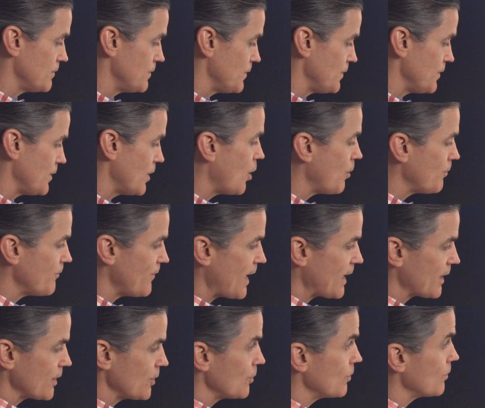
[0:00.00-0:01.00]
the home
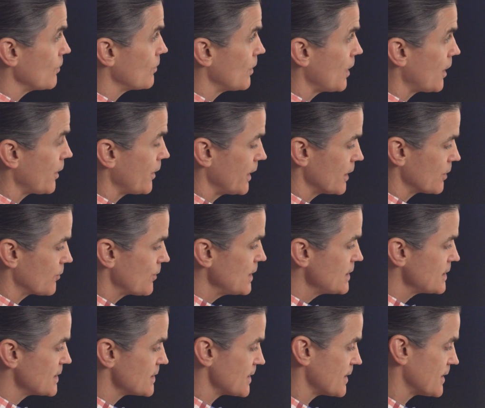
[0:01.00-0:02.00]
value
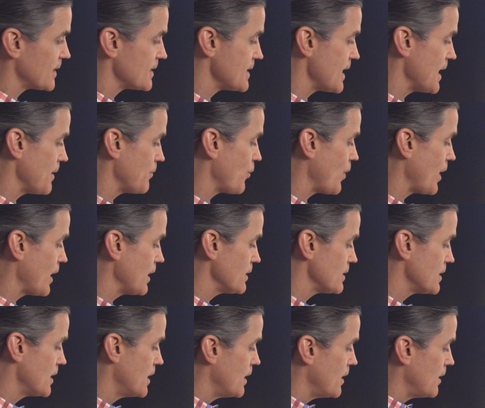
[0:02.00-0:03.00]
increases at the same rate,
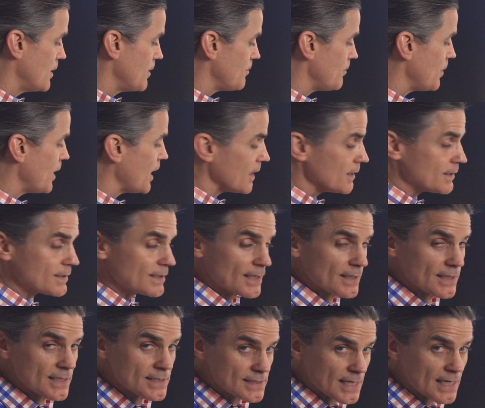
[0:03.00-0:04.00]
but in
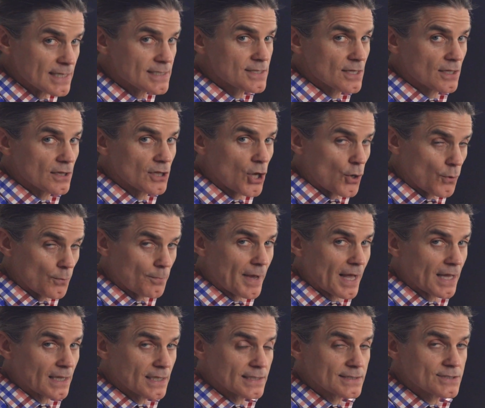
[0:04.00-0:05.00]
this case, the loan
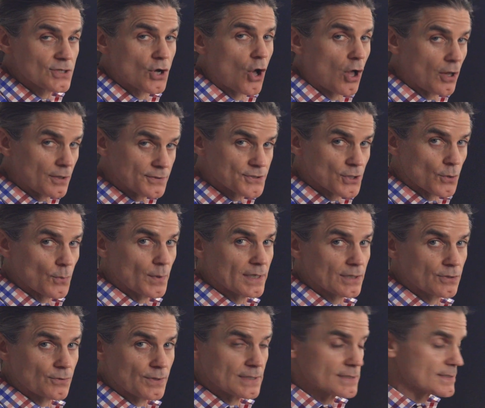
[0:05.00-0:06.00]
balance also
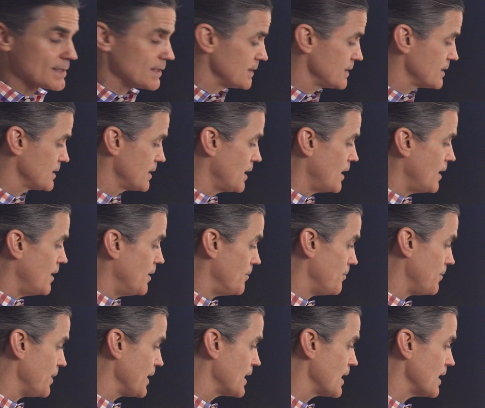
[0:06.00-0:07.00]
increases
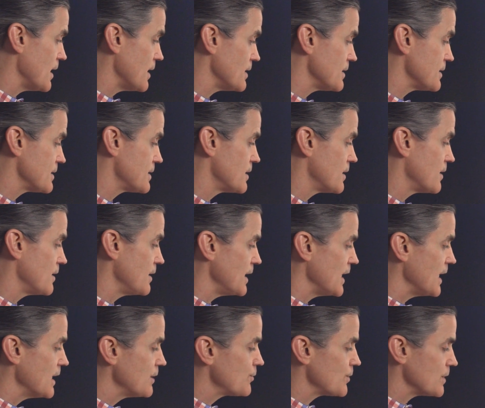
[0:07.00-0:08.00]
because the
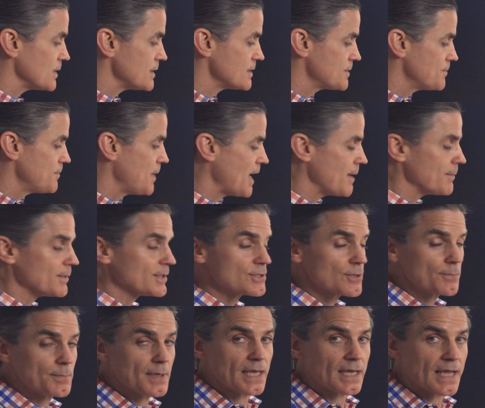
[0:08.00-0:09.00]
interest payments are
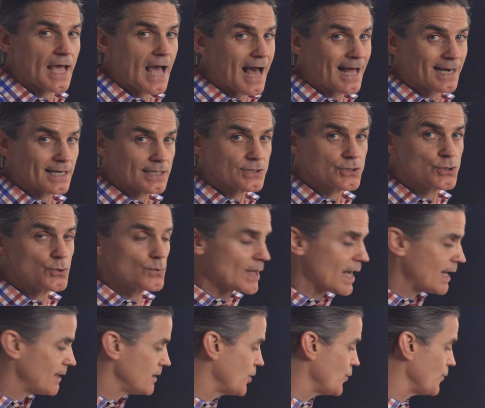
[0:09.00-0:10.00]
being added to
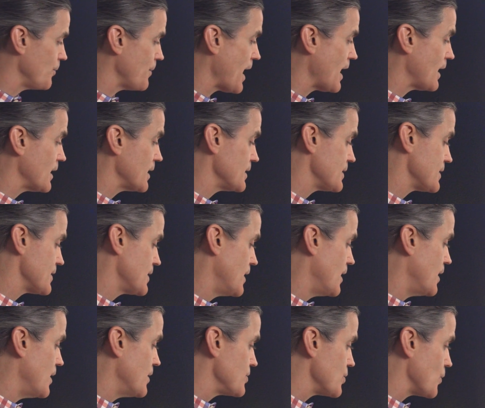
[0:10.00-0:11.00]
that loan balance.
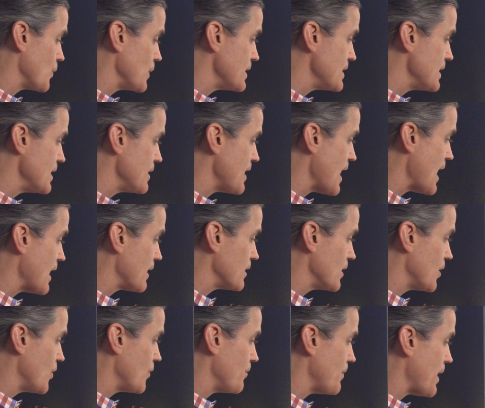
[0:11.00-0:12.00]
So we see that
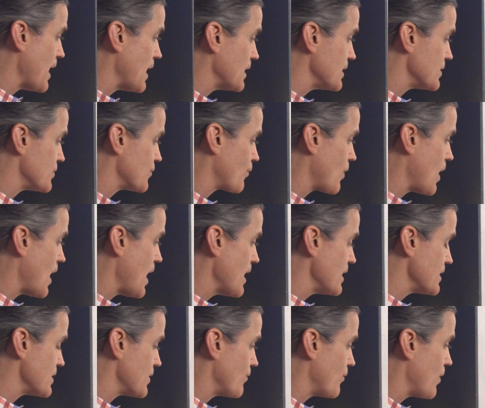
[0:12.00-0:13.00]
loan balance
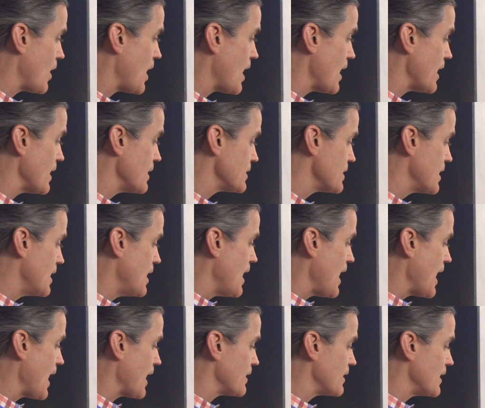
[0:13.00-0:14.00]
rise and rise,
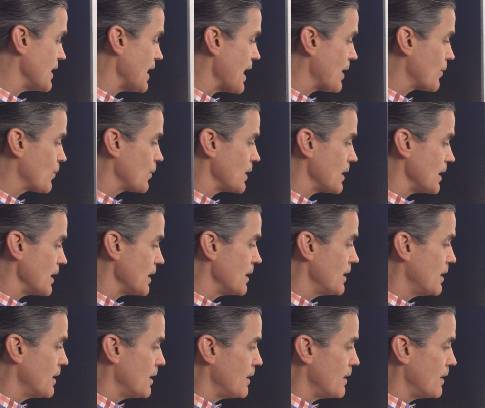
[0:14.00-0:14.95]
and the equity